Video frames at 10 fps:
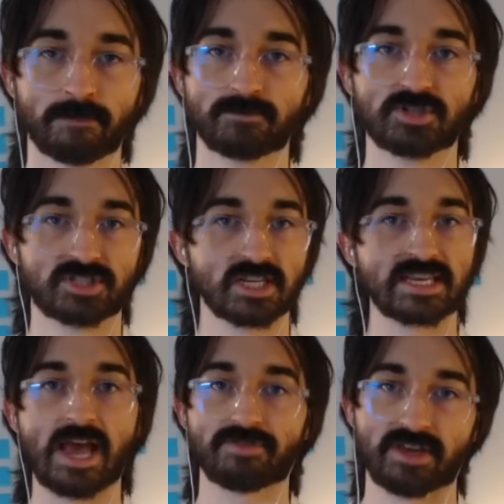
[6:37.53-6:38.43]
just sitting
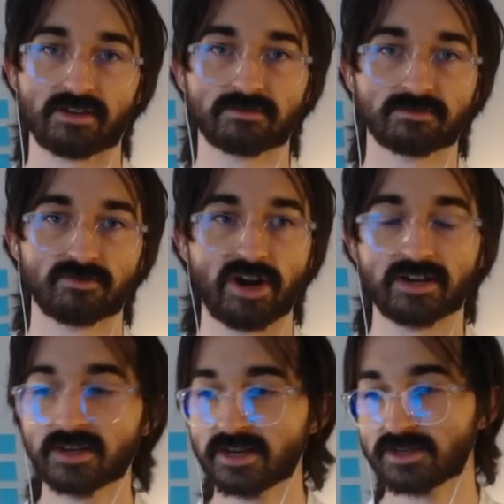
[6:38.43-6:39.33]
out there, right?
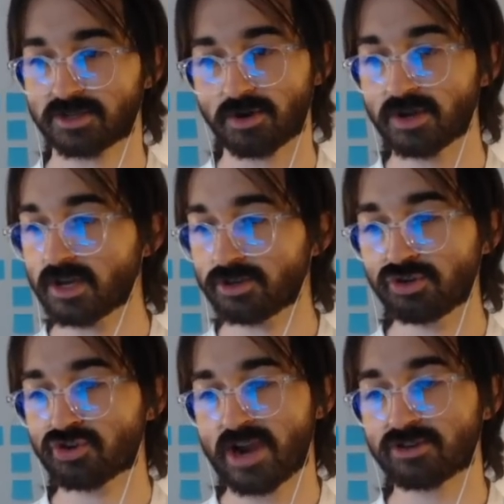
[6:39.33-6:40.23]
So you
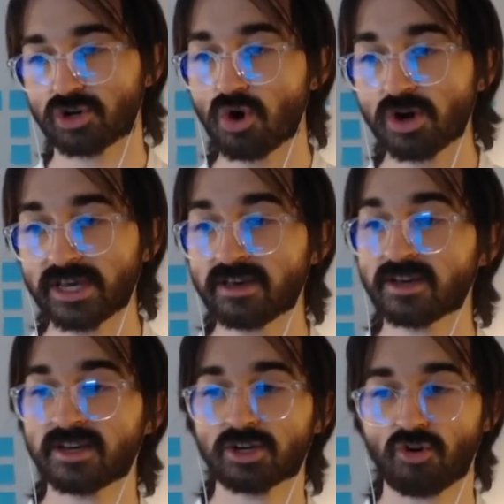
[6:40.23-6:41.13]
train your corgi,
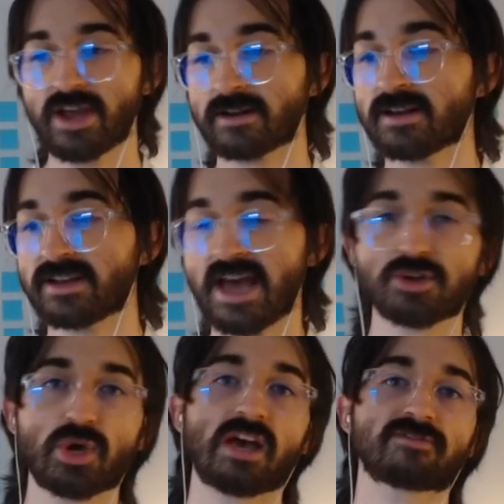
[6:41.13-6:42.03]
great, now
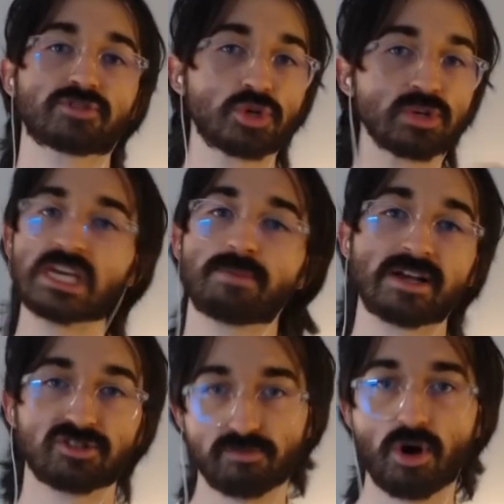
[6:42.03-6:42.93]
you have 2
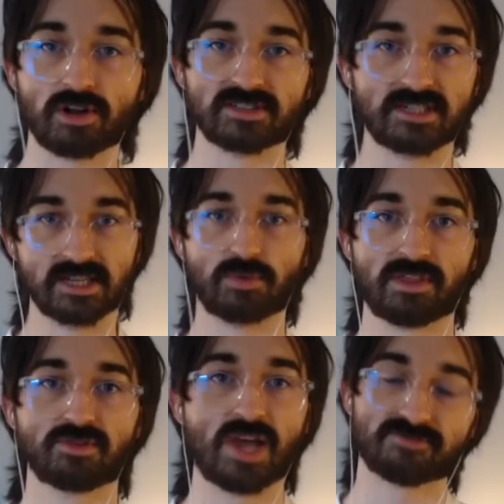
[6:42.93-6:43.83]
gigabytes of model to deal with,
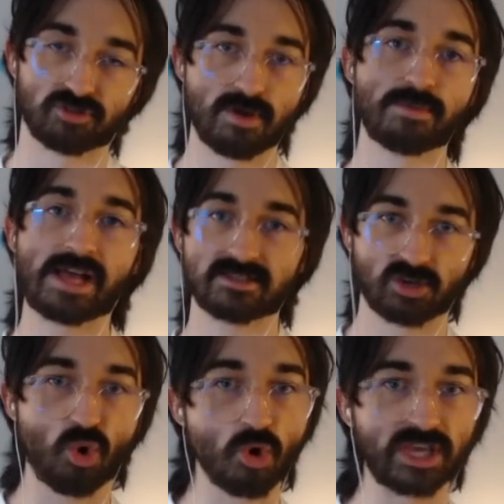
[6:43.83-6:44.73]
and you have to remember that's the
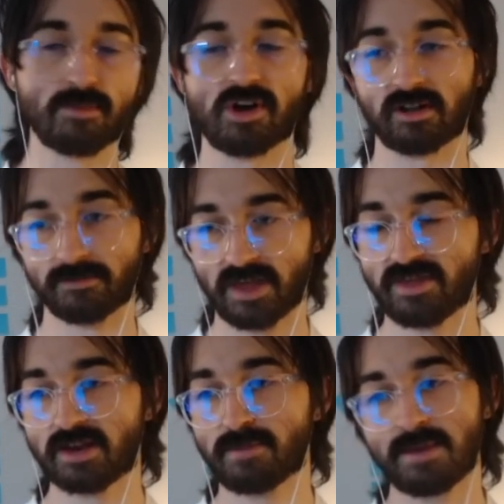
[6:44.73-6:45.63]
corgi model. And
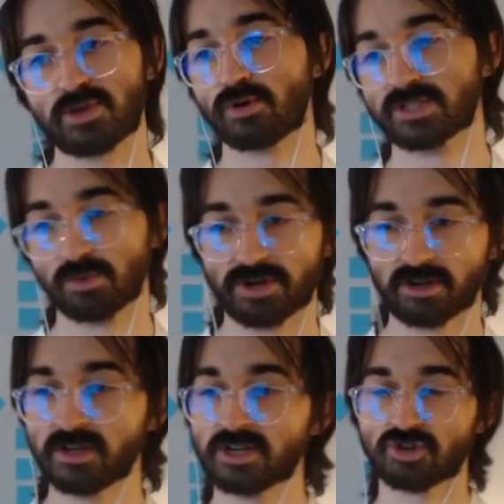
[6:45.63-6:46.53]
then maybe you also want to
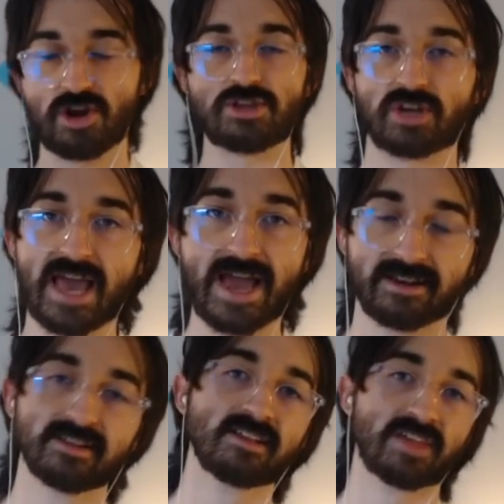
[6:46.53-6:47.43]
train your
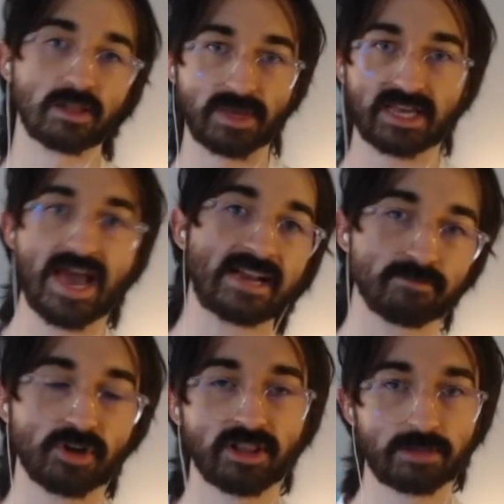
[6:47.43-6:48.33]
cat, then it'll be a cat
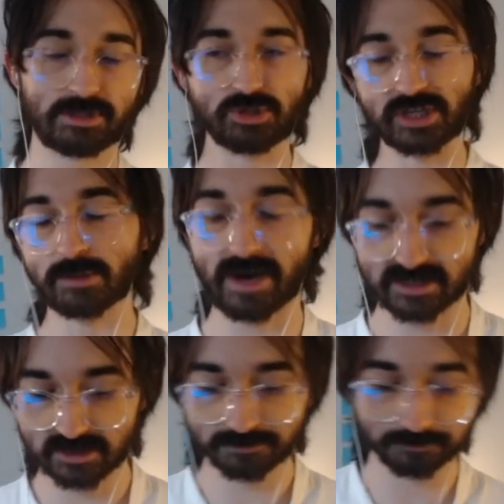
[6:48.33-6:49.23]
model, it'll be 2 gigabytes.